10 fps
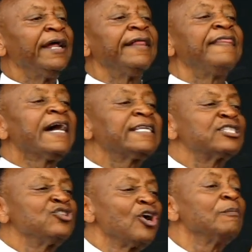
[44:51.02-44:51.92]
That
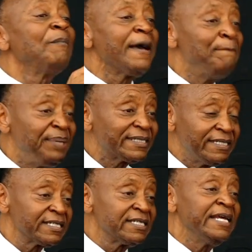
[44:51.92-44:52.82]
is not my
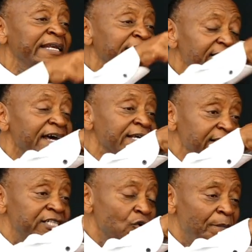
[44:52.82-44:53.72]
business. Neither is
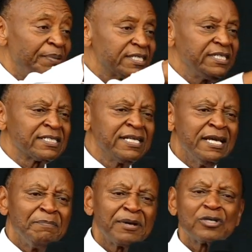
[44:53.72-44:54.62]
it your business.
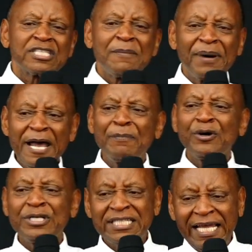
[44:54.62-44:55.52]
Because the Bible
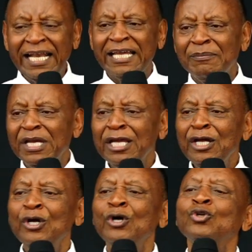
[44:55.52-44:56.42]
is telling me
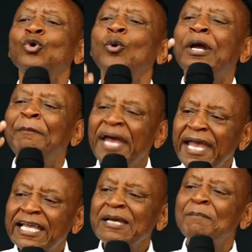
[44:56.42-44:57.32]
to
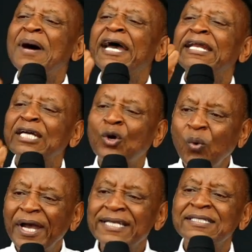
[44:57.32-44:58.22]
make my
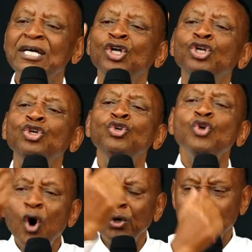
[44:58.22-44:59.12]
request
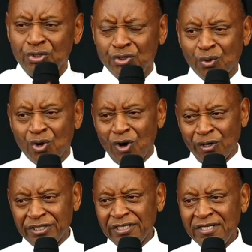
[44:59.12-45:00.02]
known to
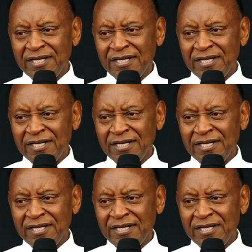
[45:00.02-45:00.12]
God.